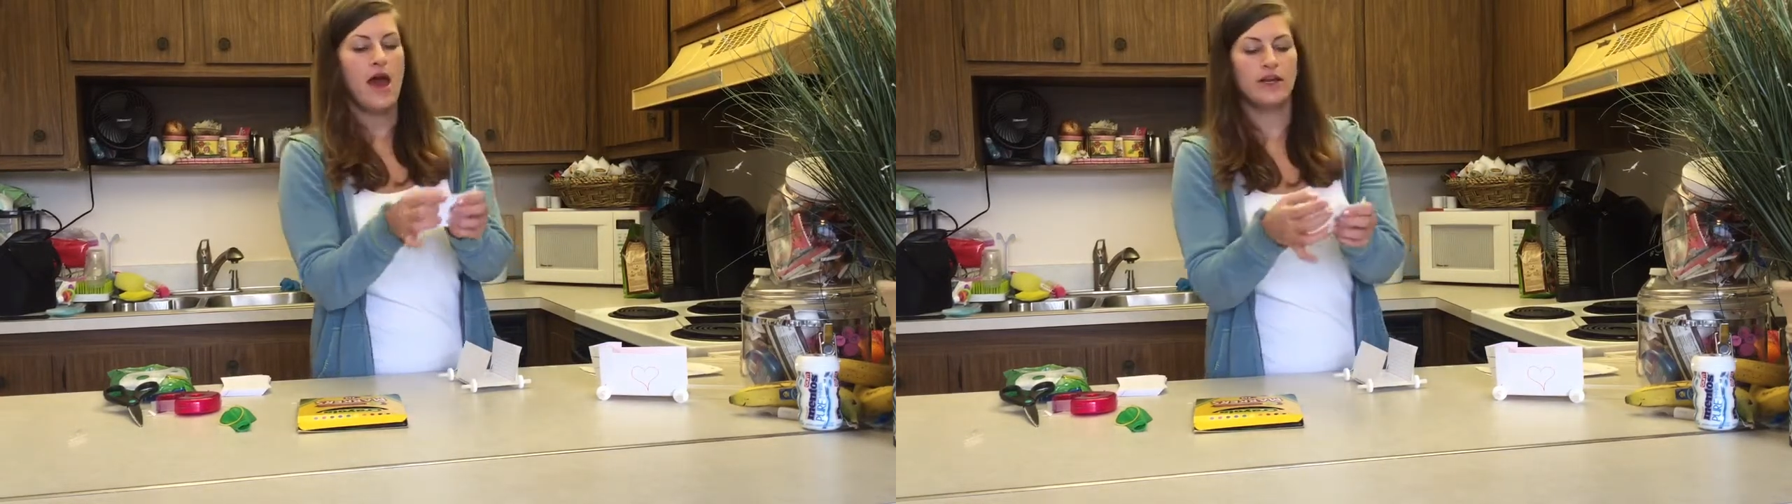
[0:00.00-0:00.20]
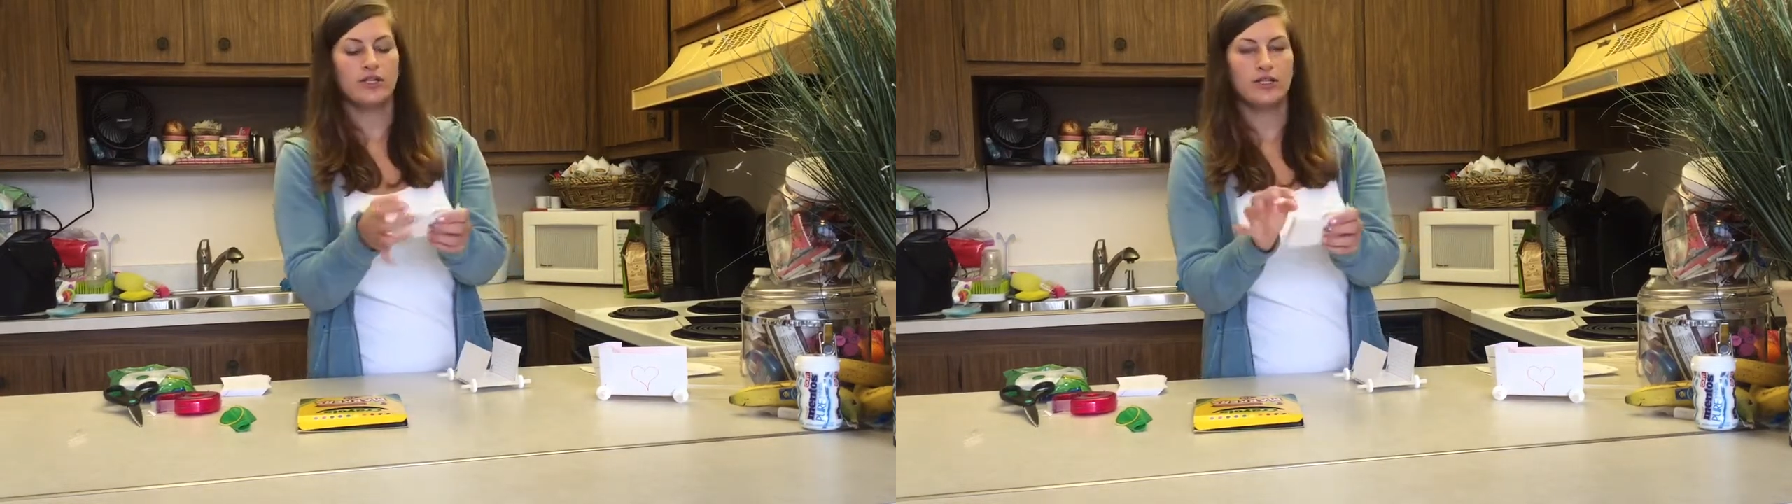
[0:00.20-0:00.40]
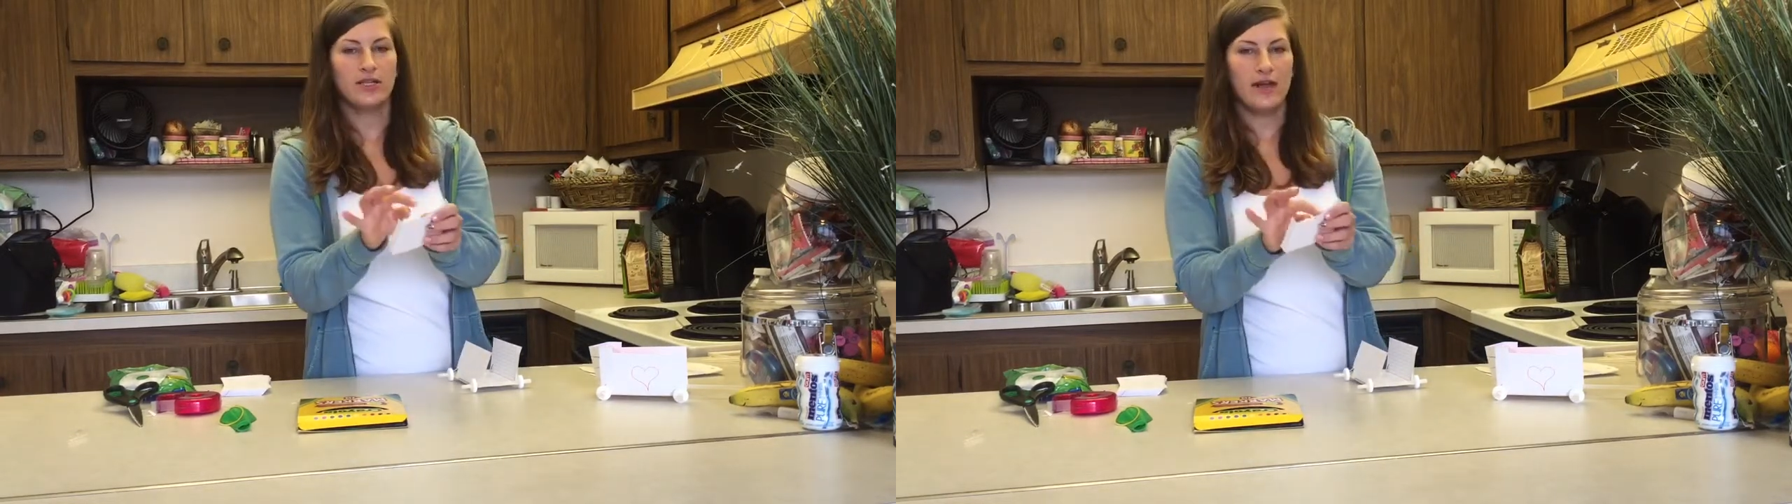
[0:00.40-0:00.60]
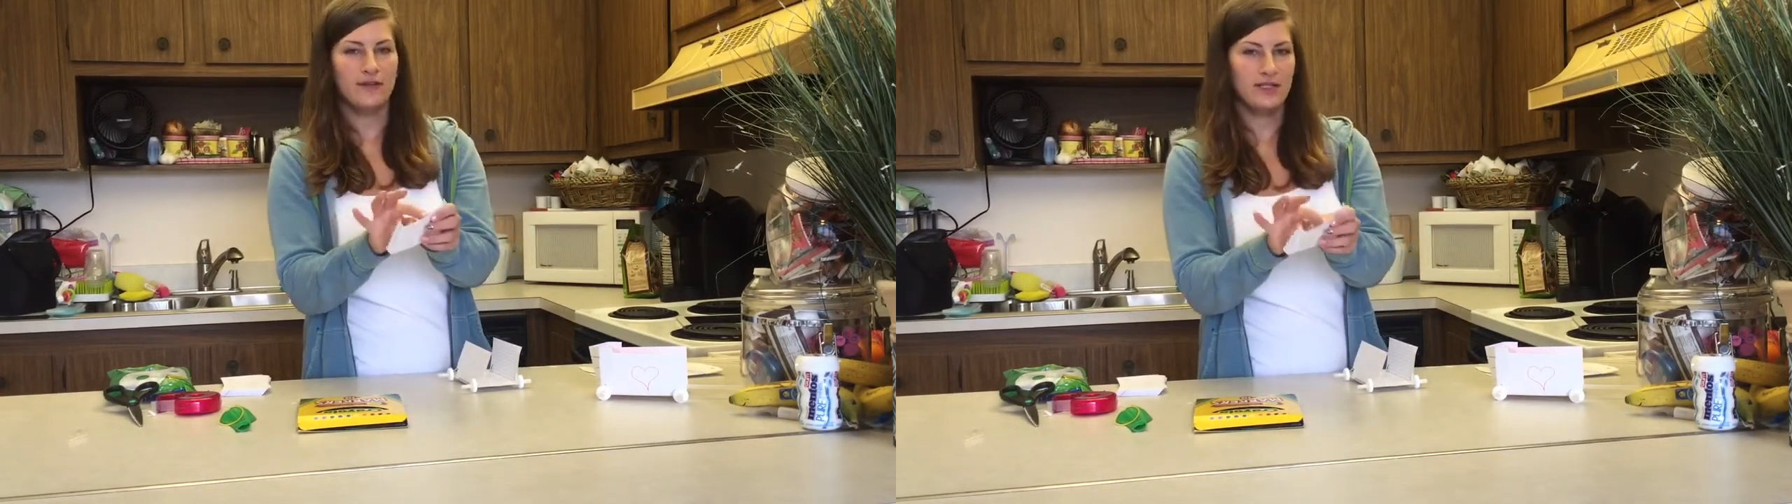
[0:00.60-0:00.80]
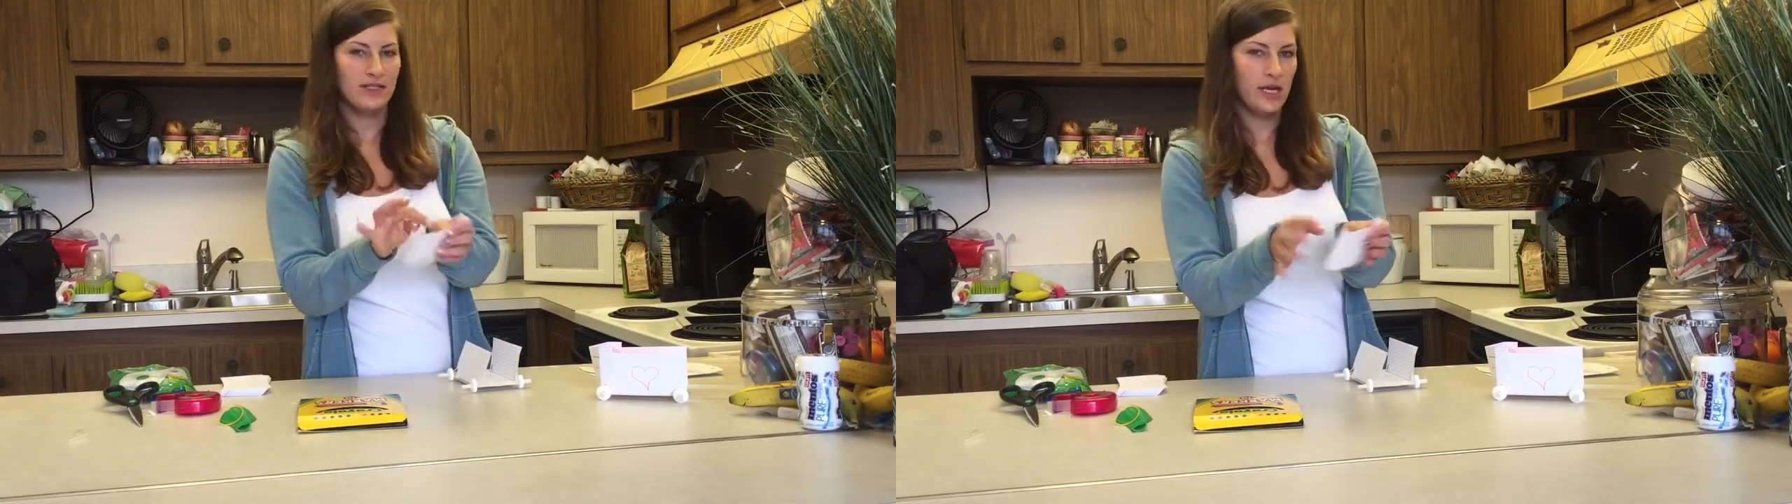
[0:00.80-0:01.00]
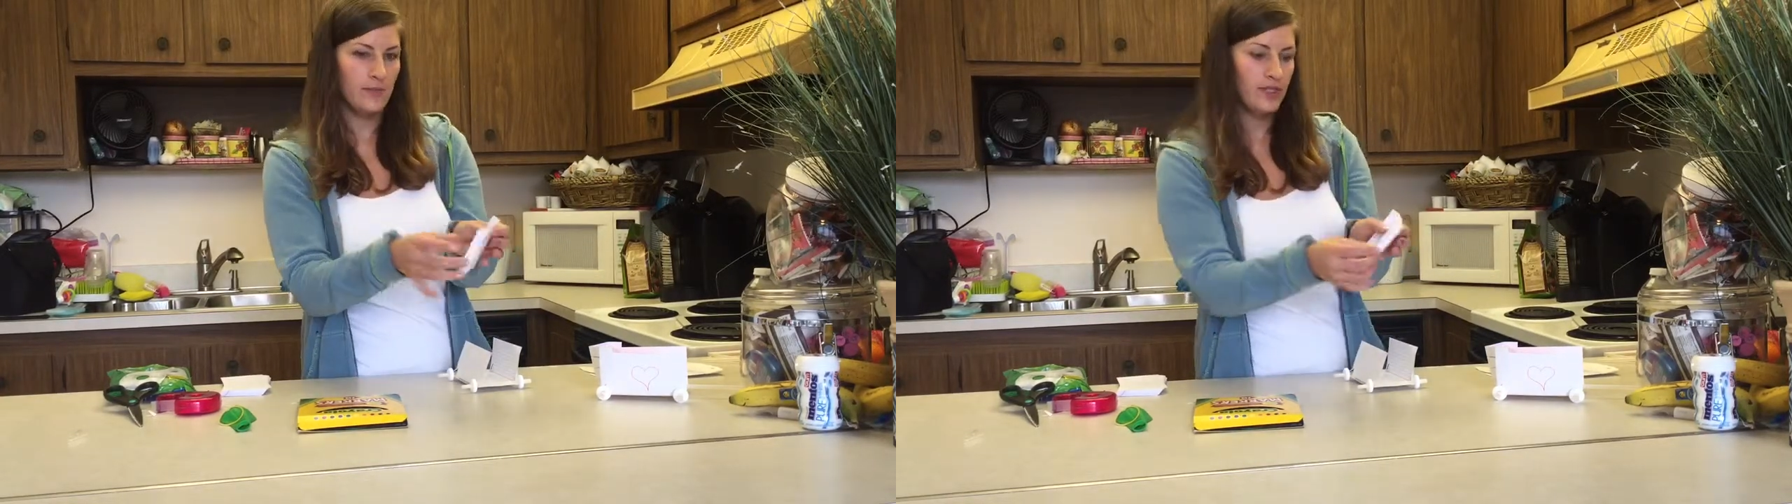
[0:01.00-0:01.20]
and just at the tip,